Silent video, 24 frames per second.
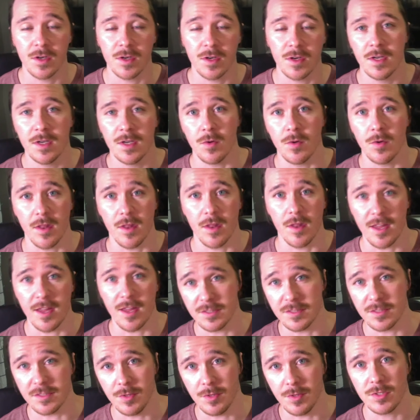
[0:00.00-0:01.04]
whether that's
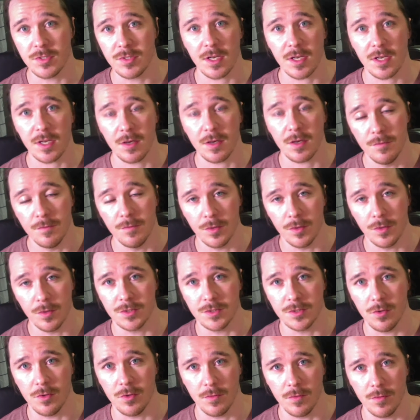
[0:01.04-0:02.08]
music,
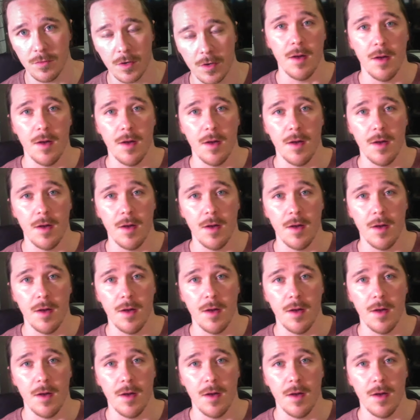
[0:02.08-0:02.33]
voiceover,